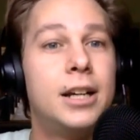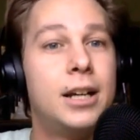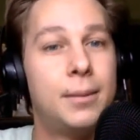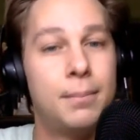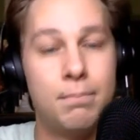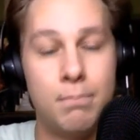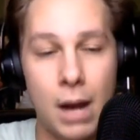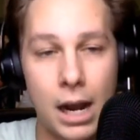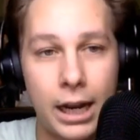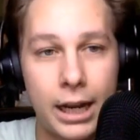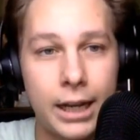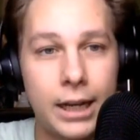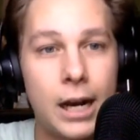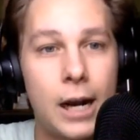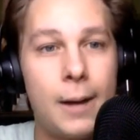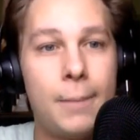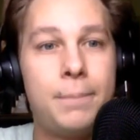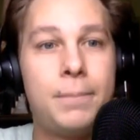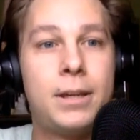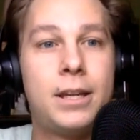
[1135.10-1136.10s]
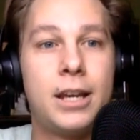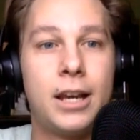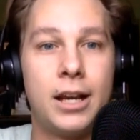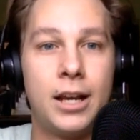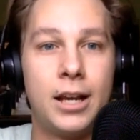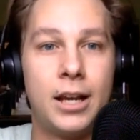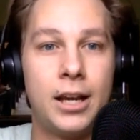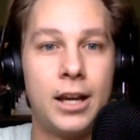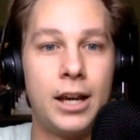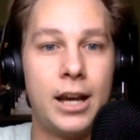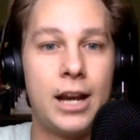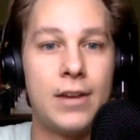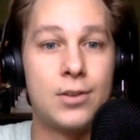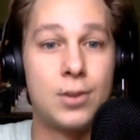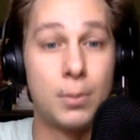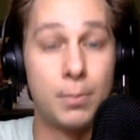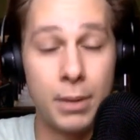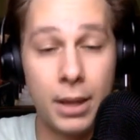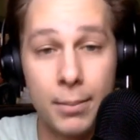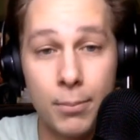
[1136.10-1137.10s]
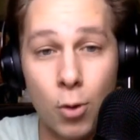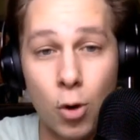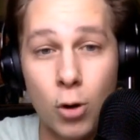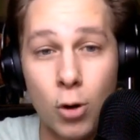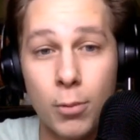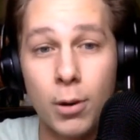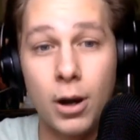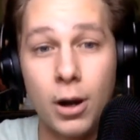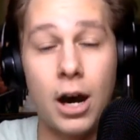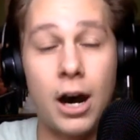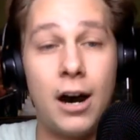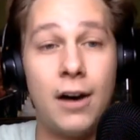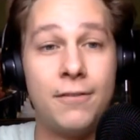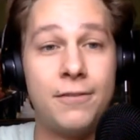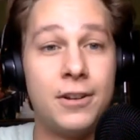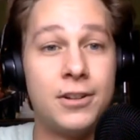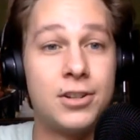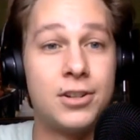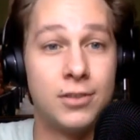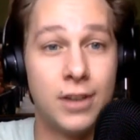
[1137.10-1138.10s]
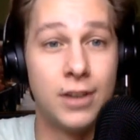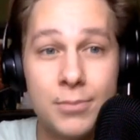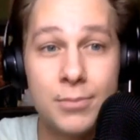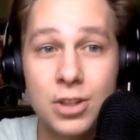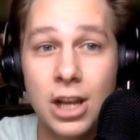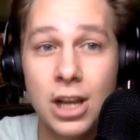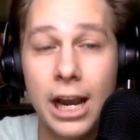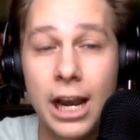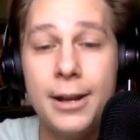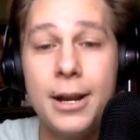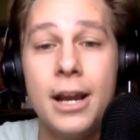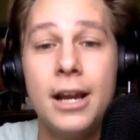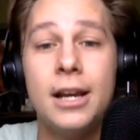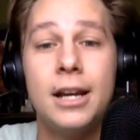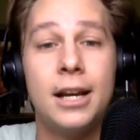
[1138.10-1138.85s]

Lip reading: muck it up, has a bit more offensive upside.